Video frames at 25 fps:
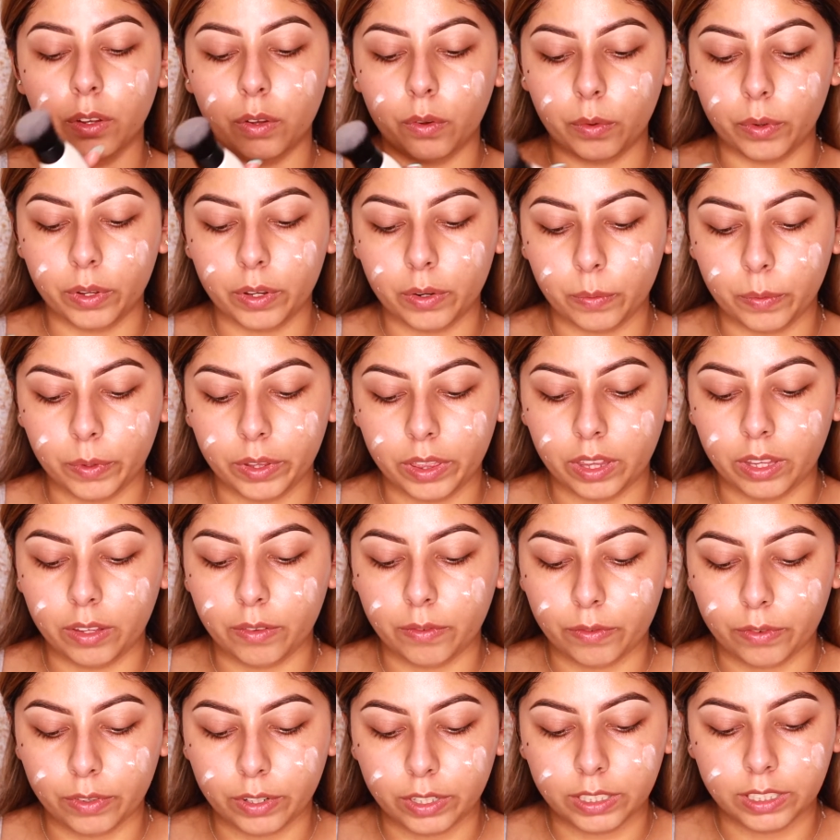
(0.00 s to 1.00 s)
go in with the
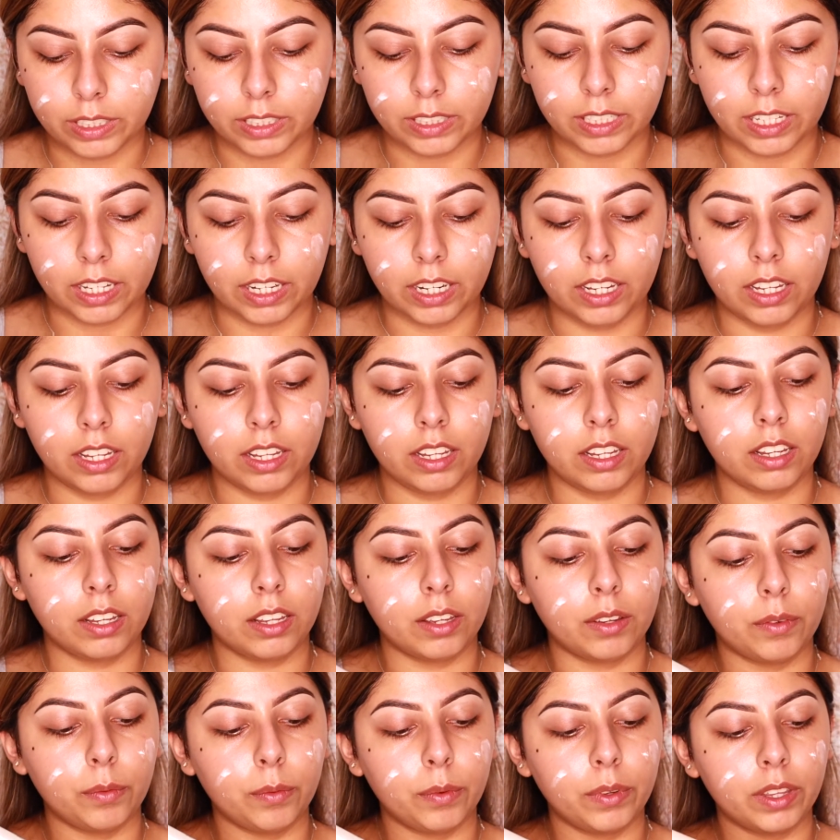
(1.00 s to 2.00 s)
first setting
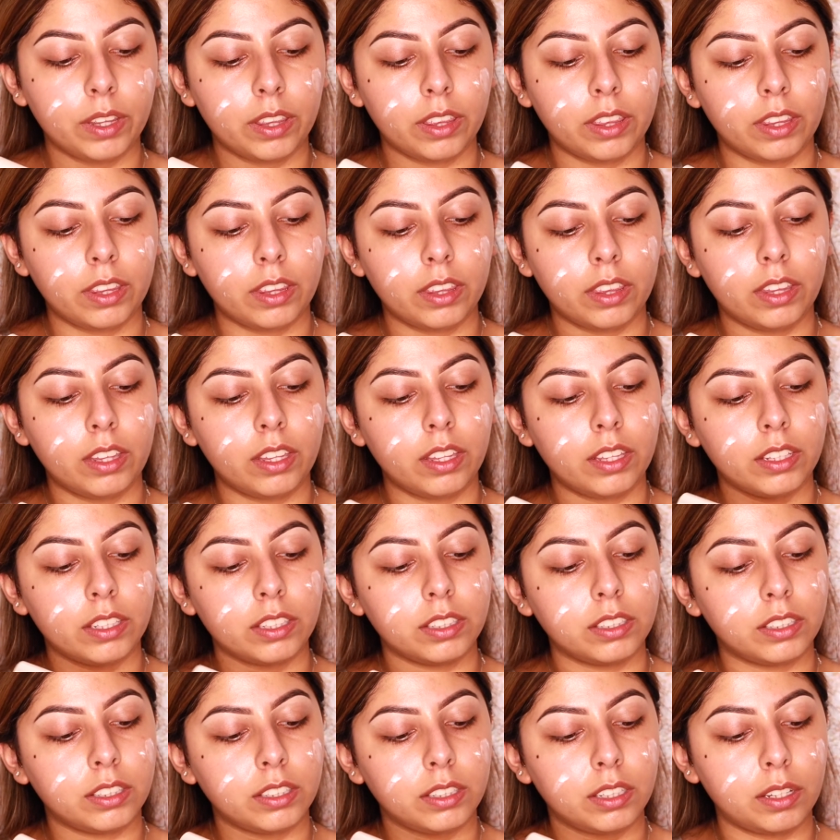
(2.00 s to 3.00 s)
with
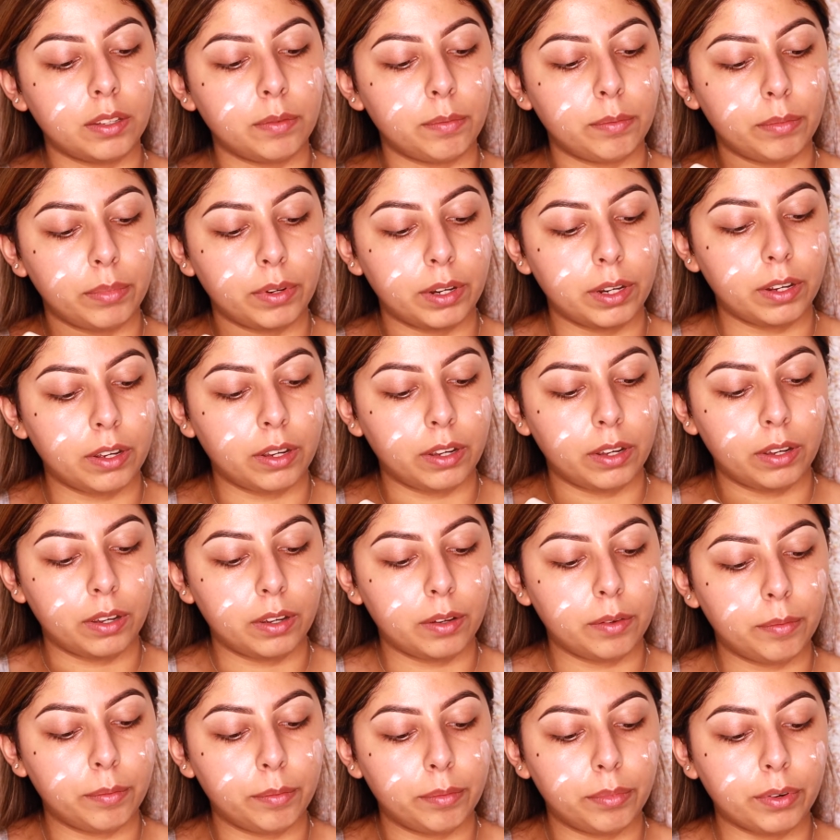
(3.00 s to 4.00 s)
this
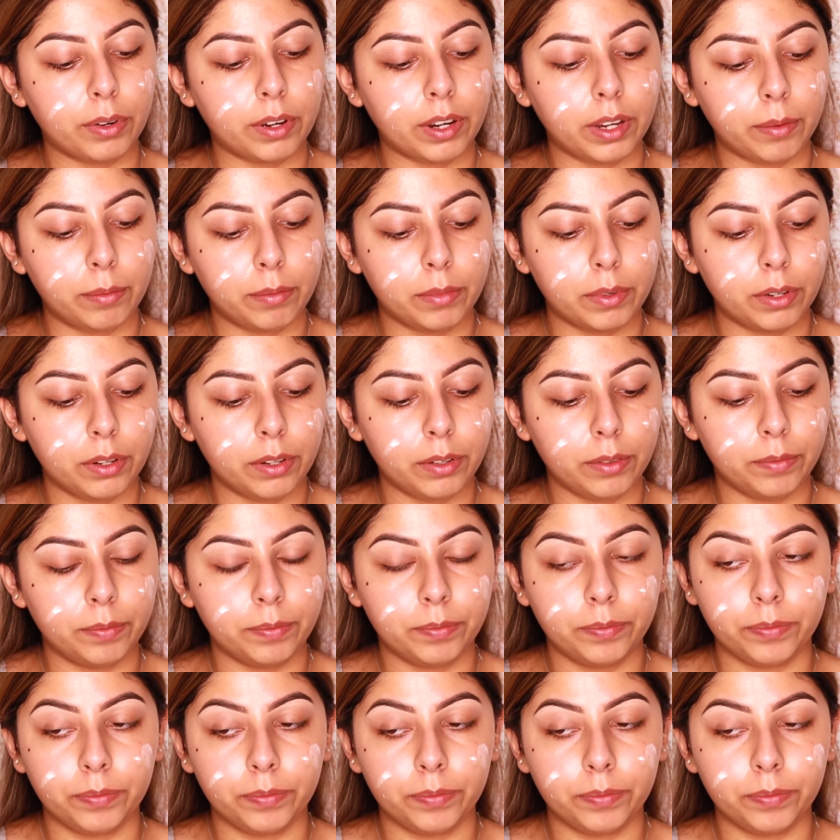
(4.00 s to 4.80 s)
primer.